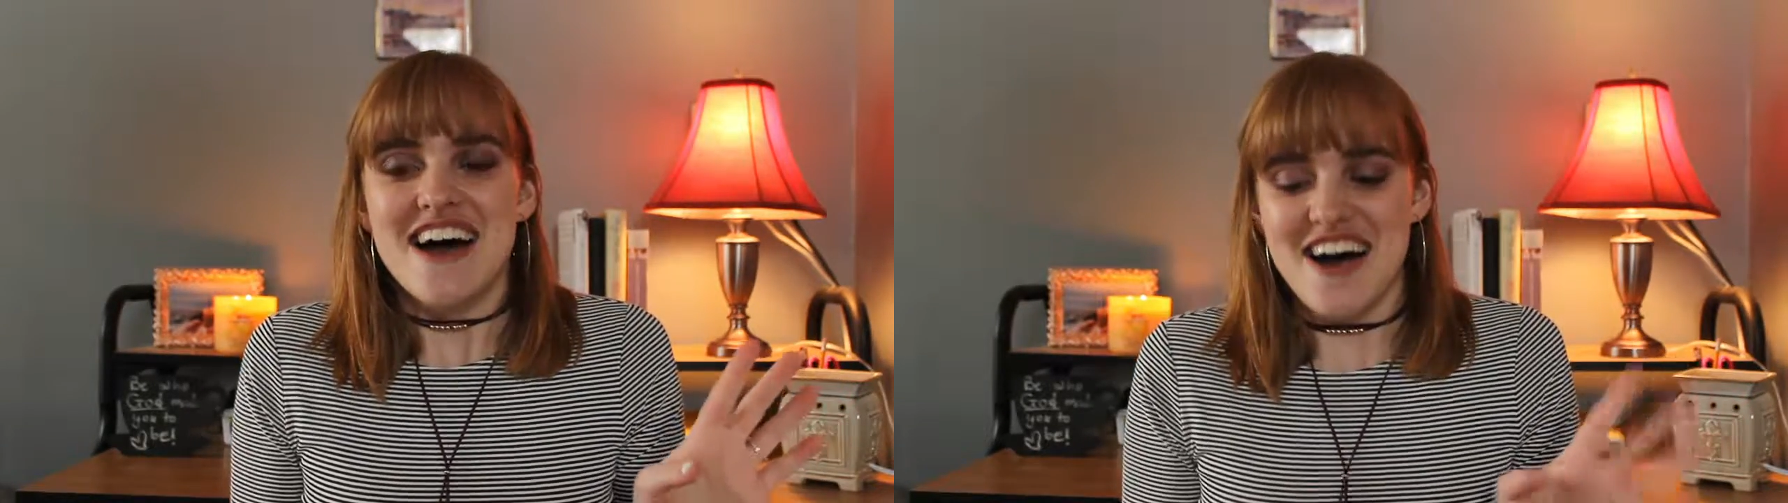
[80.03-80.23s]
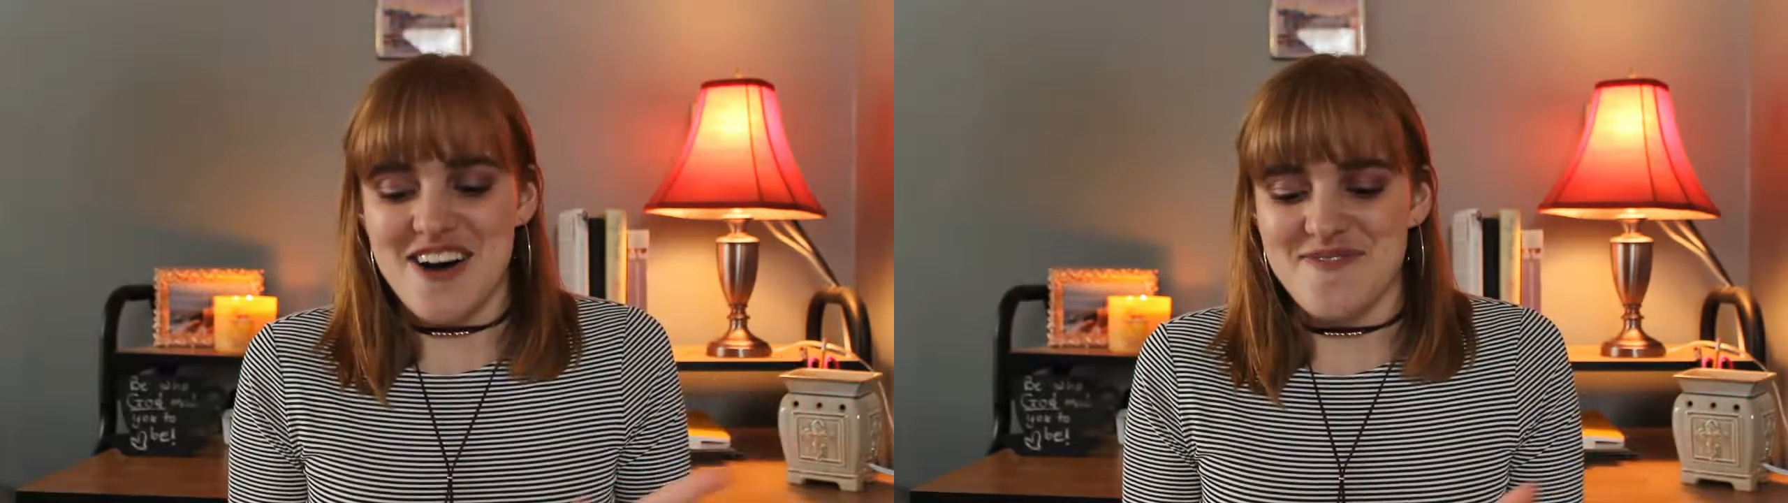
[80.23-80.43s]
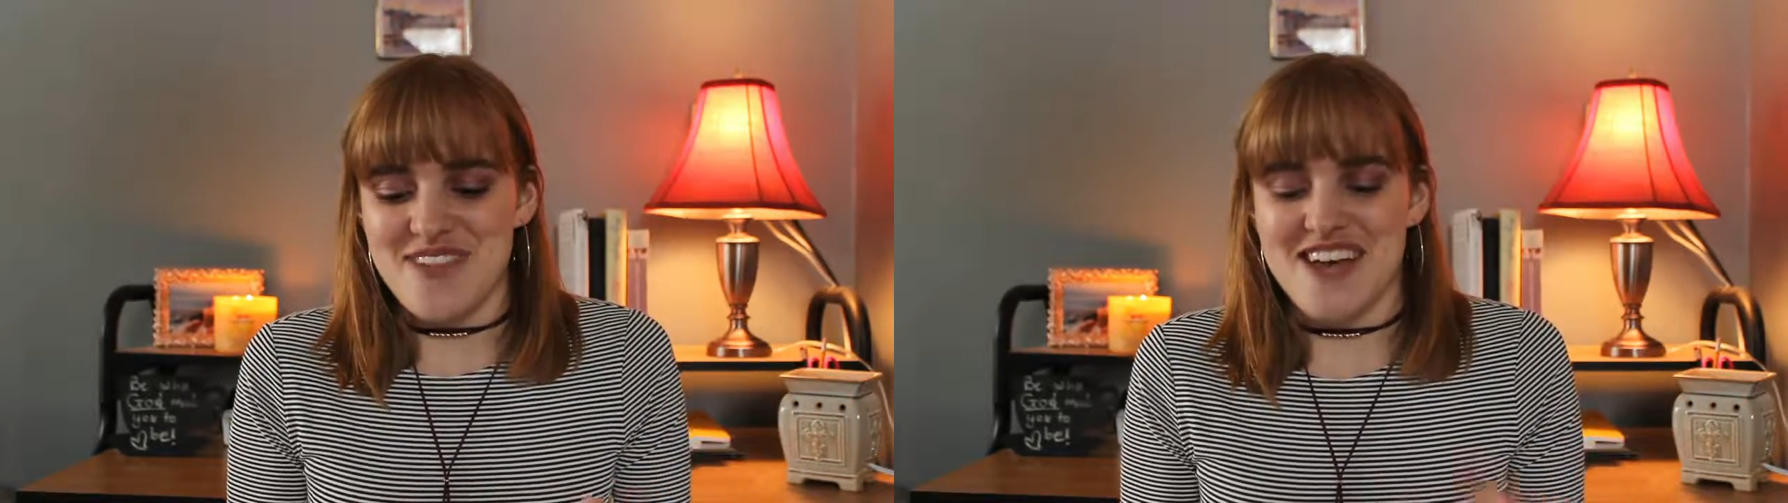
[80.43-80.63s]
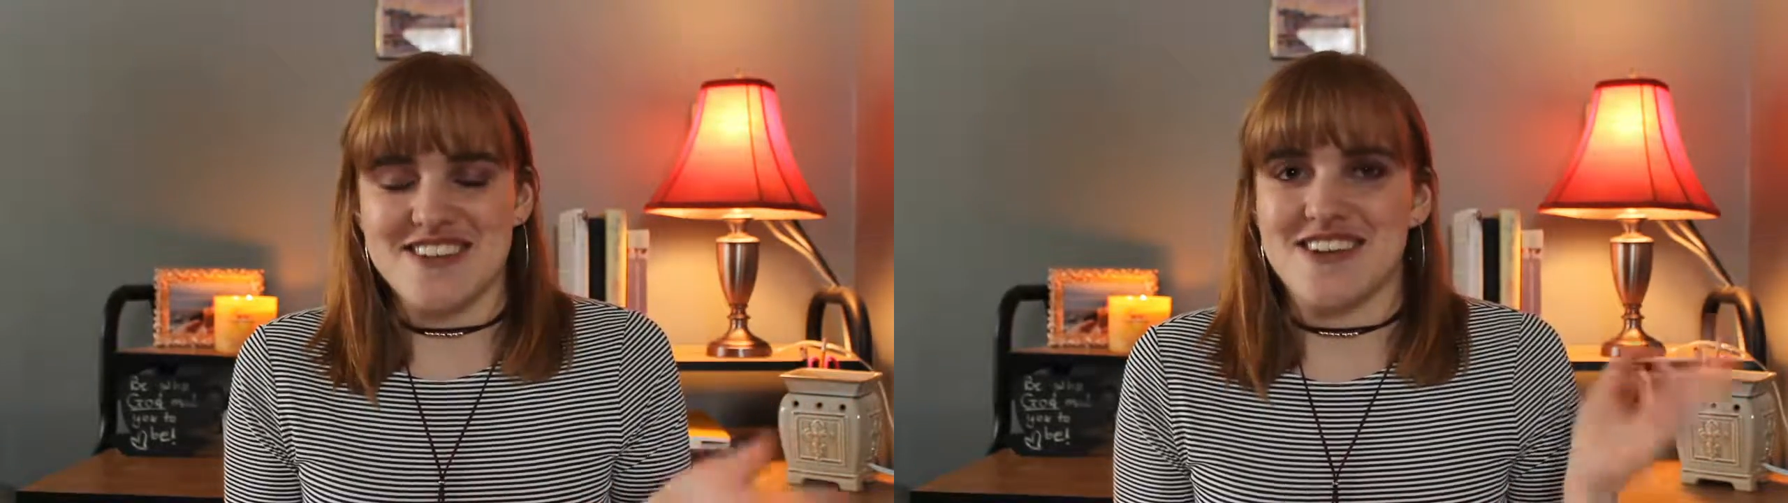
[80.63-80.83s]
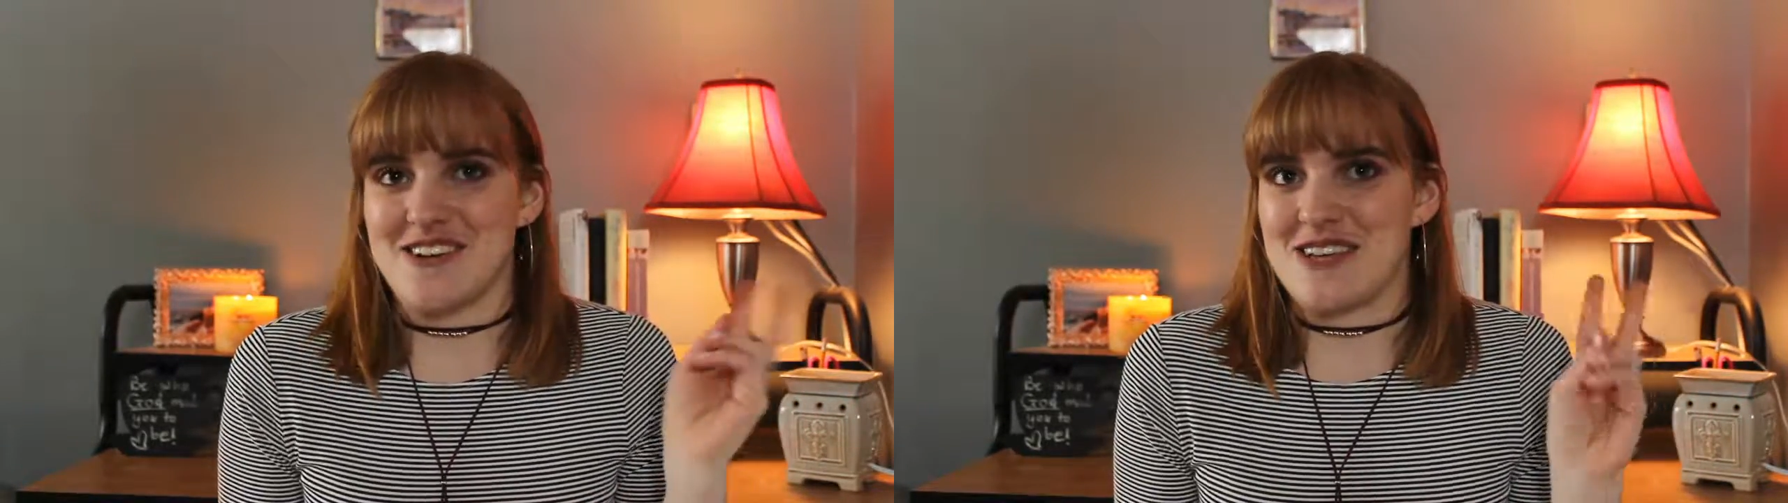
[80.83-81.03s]

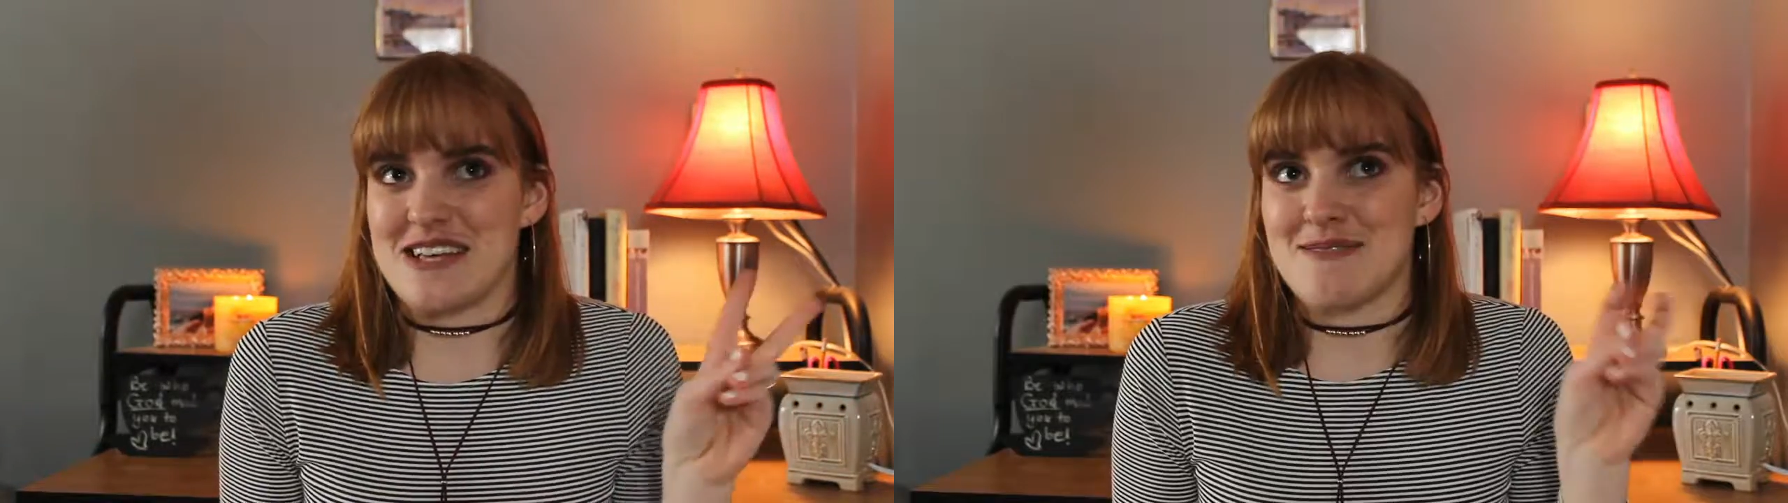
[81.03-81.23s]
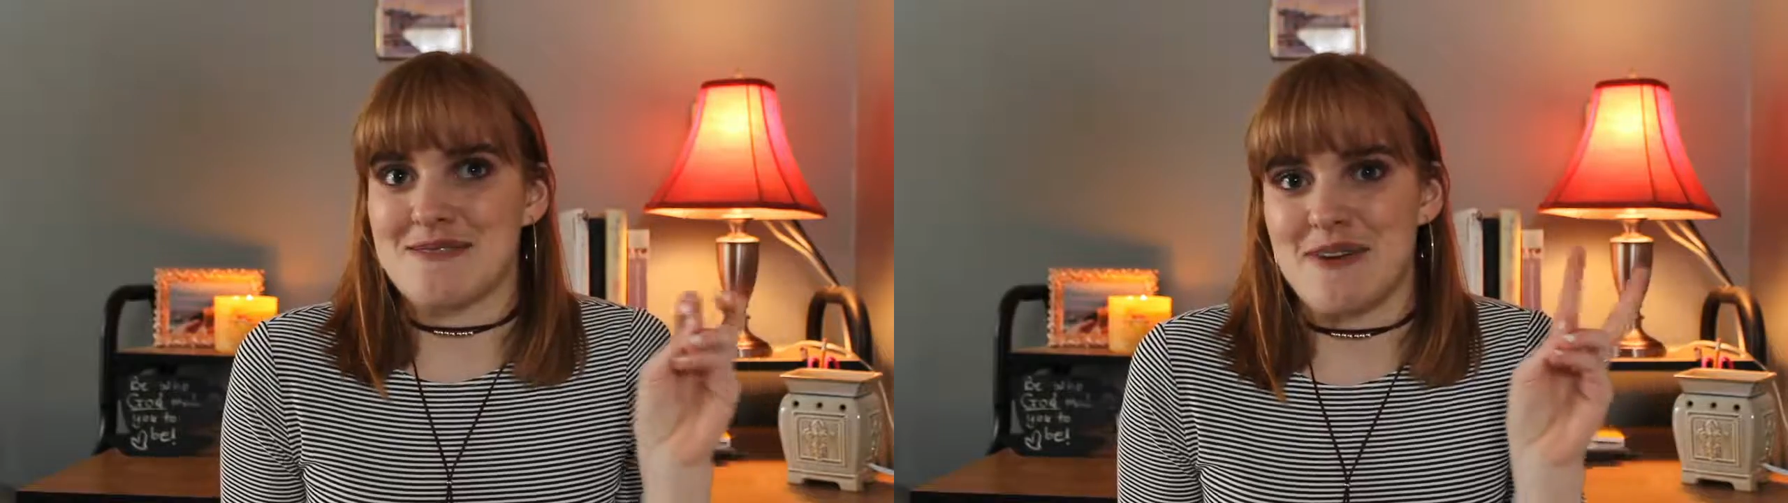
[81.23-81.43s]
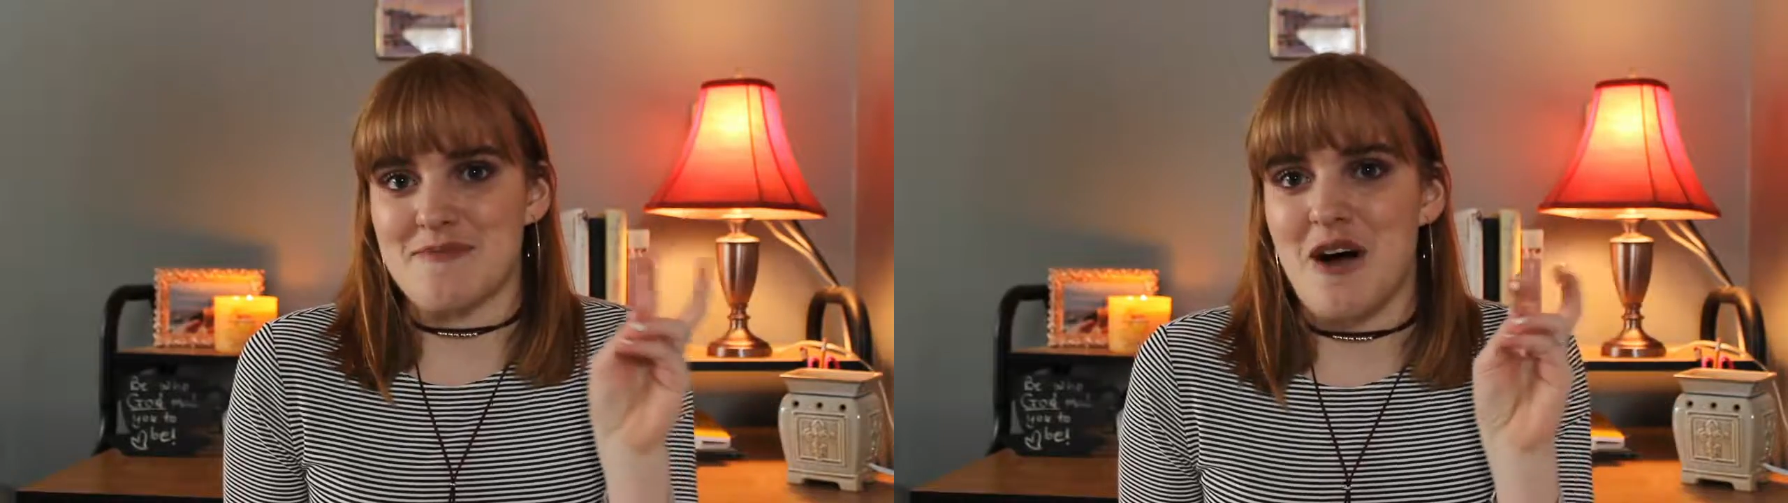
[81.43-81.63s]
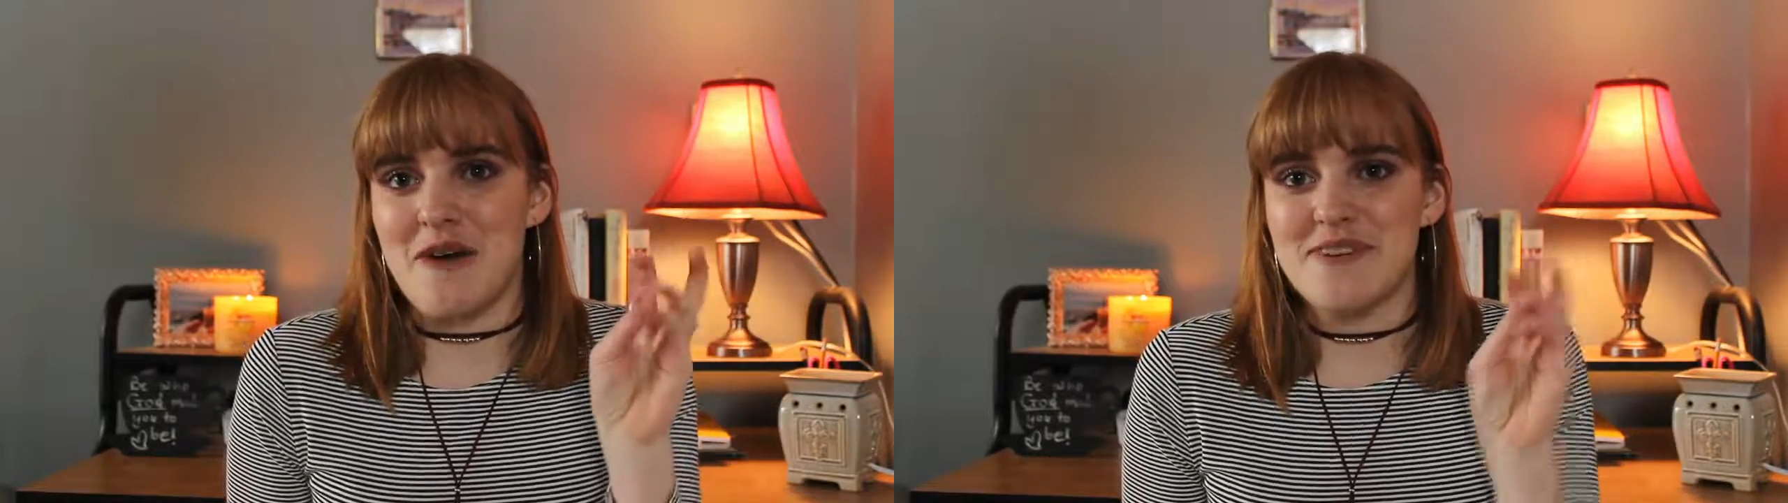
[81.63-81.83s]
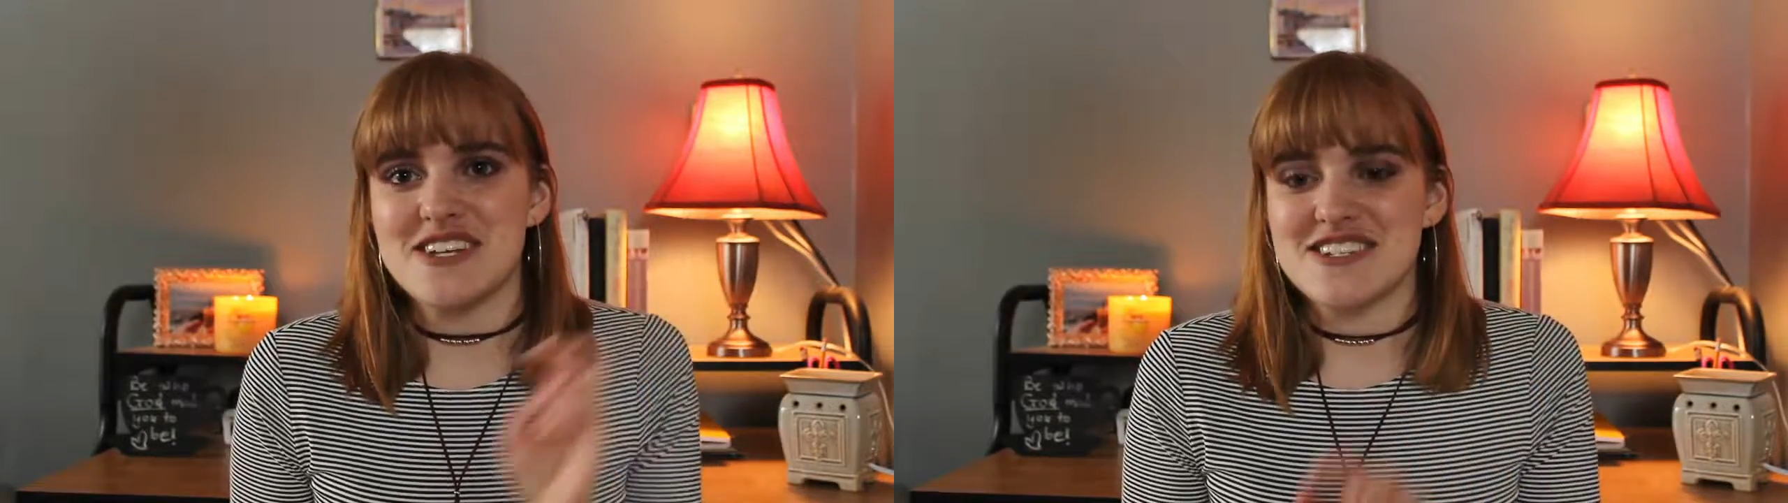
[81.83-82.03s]
That they're like supposed to be
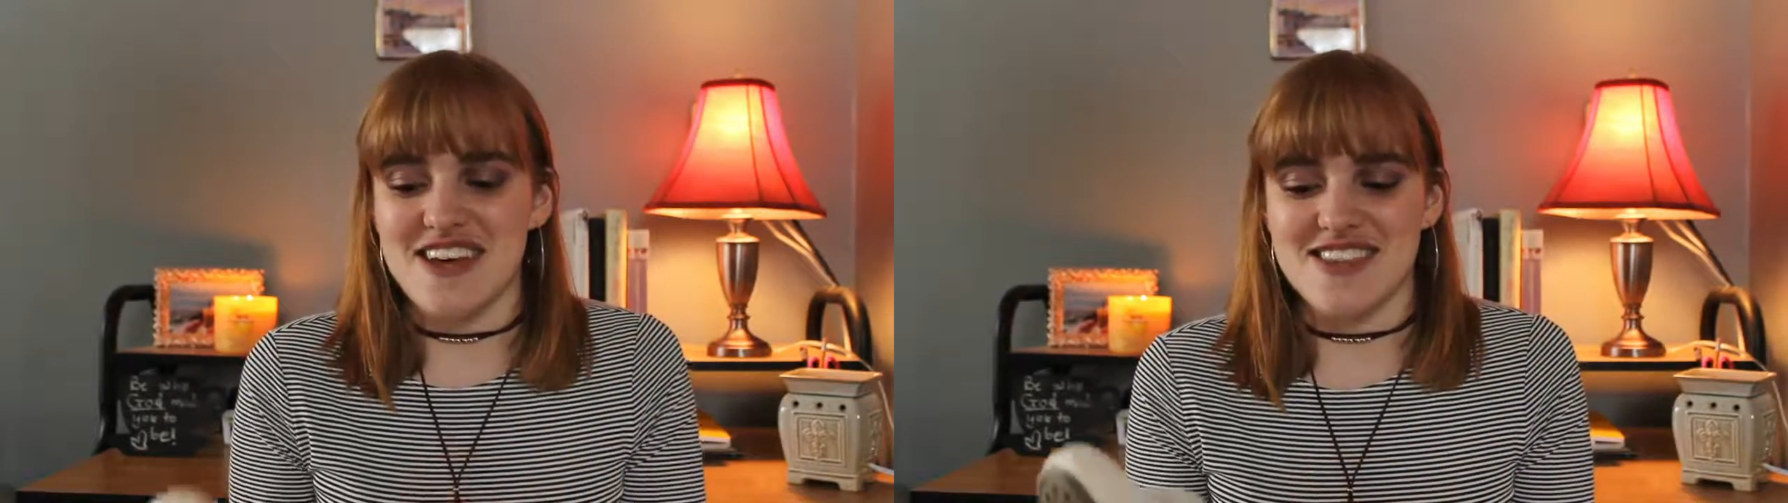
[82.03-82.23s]
momish.